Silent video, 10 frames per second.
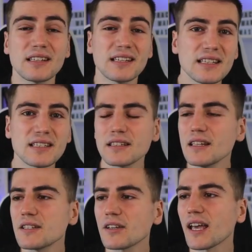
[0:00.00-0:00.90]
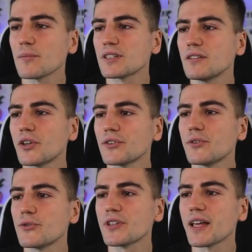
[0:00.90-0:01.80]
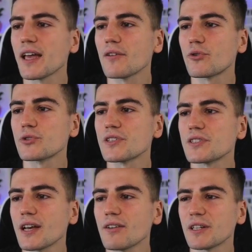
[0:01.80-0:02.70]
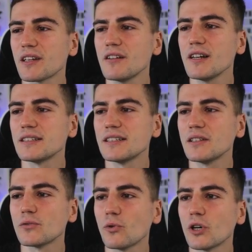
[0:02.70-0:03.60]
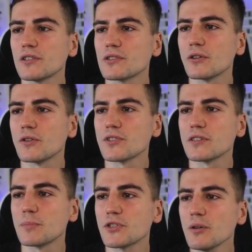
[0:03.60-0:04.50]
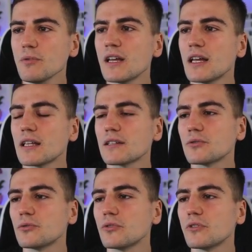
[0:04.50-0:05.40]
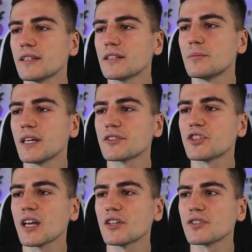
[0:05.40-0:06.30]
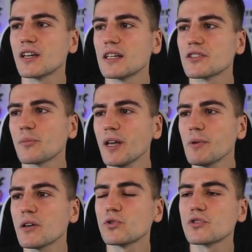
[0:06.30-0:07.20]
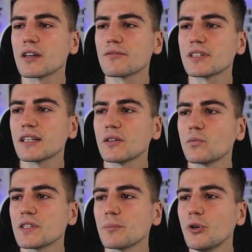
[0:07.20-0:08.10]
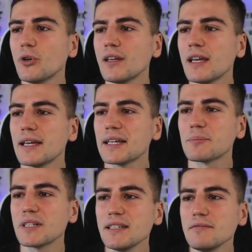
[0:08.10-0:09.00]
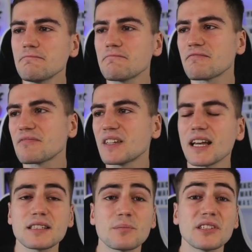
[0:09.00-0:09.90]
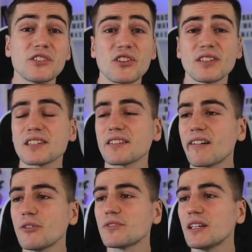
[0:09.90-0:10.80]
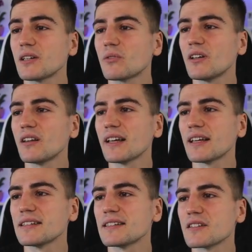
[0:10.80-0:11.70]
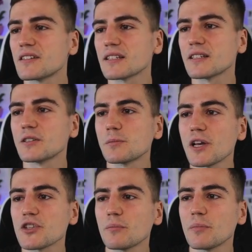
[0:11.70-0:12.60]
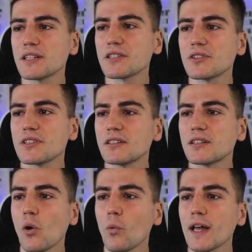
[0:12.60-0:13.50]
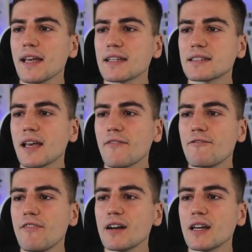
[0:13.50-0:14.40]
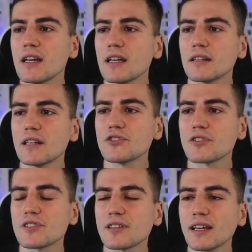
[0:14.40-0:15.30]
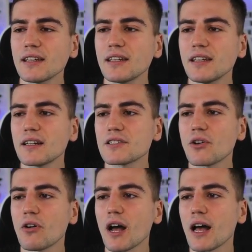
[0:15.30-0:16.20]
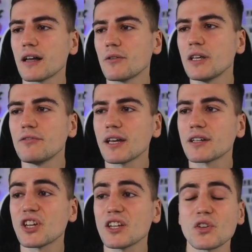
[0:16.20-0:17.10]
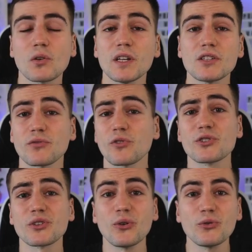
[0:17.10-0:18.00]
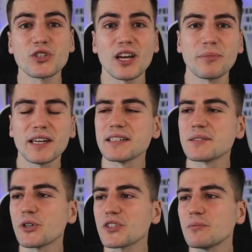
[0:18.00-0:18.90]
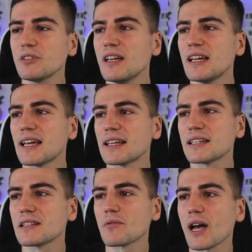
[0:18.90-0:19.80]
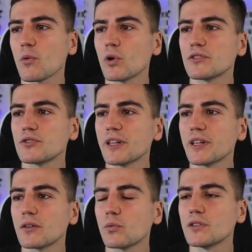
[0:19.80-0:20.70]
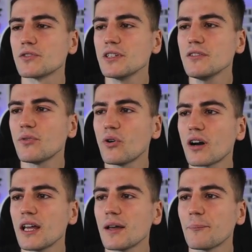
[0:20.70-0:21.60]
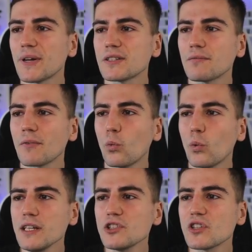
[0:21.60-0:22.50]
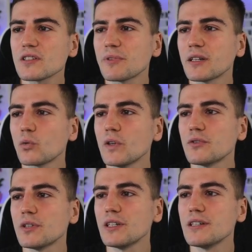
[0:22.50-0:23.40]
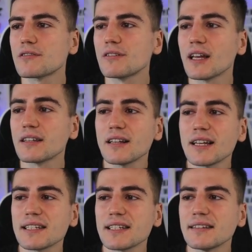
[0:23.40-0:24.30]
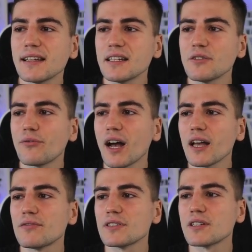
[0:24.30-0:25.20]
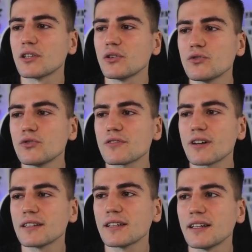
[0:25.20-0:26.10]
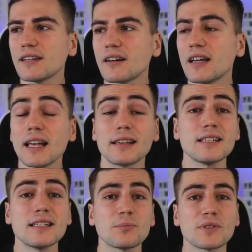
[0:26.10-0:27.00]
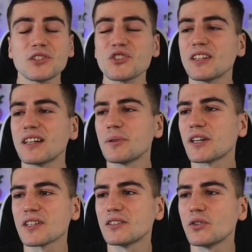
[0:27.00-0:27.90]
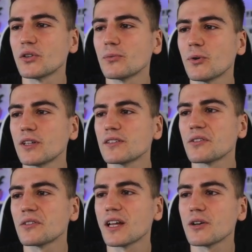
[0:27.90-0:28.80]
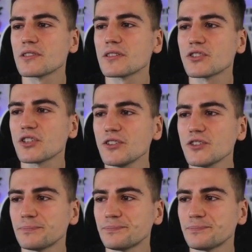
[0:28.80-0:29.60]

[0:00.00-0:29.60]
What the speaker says: It's okay, I'm still not losing, I have rook c7, but I really didn't want to lose this bishop to let it be exchanged. So maybe I would have taken with a pawn, but then, yeah, the position is around equal and there is nothing special. But I thought that white has a very dangerous attack here, so if I exchange the queens, of course, no checkmate is possible, and that is why I wanted to play queen to c4, but white is just playing queen to e3, and like I said, knight a5 is a huge threat here, at least positionally, because I don't want to allow this exchange.